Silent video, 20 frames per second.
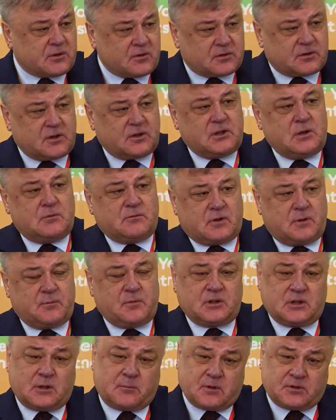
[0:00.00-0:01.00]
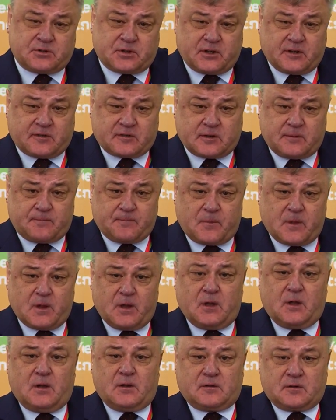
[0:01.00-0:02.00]
decisions have to be taken
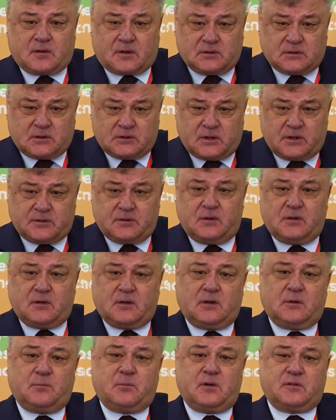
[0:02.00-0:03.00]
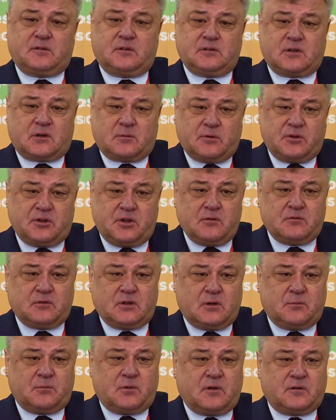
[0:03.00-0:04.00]
within milliseconds,
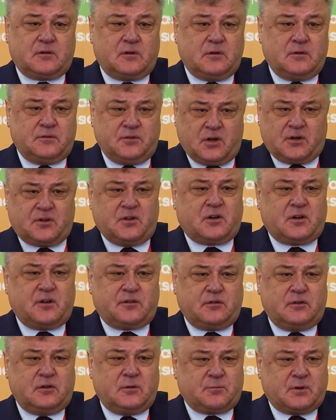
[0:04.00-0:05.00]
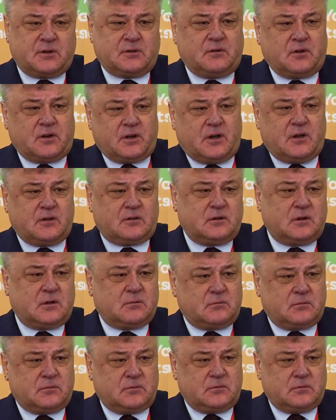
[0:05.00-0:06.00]
and it is very important to
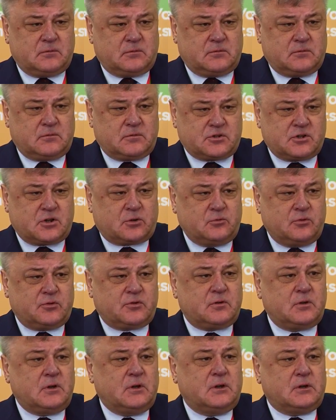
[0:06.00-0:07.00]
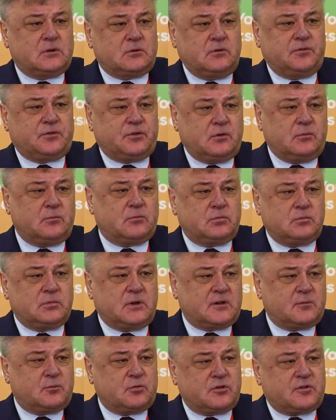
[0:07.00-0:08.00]
have a regulatory basis.
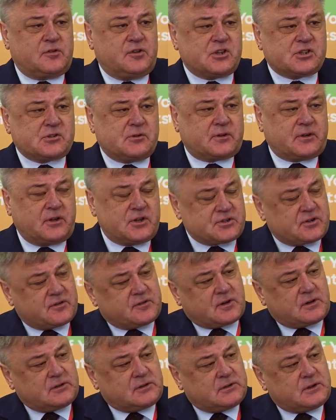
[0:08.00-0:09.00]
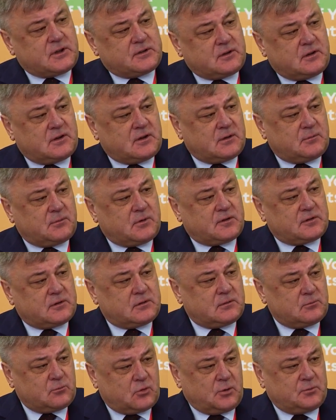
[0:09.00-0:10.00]
However, the technology
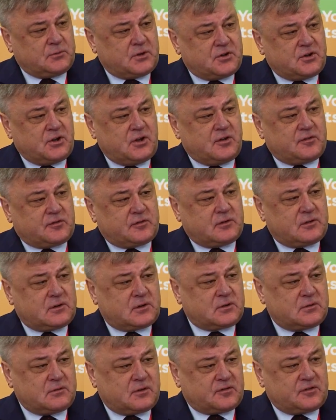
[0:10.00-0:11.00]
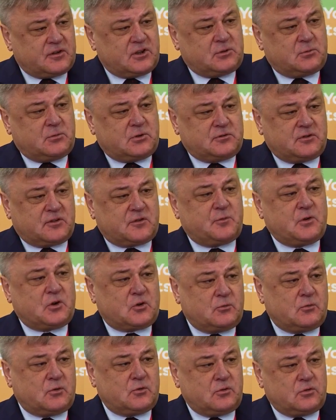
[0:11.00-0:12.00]
already allows us to make
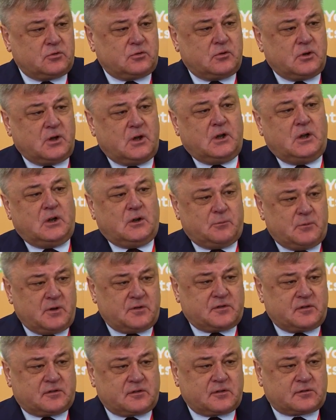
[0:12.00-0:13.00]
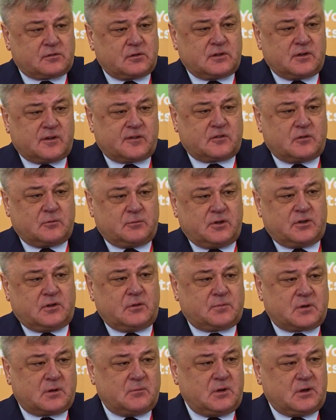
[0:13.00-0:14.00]
this move forward, but we believe that by
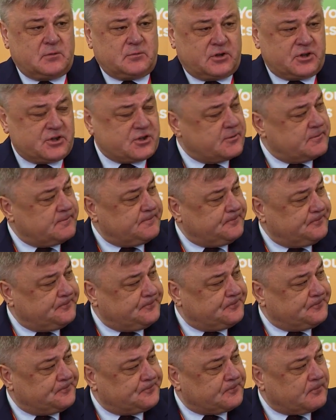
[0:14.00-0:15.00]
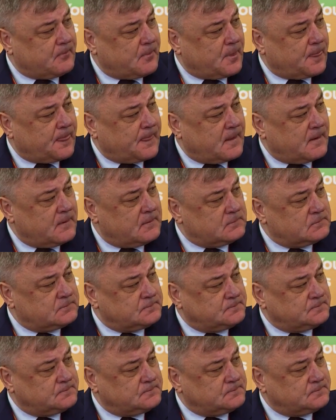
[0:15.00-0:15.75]
2021, 2022,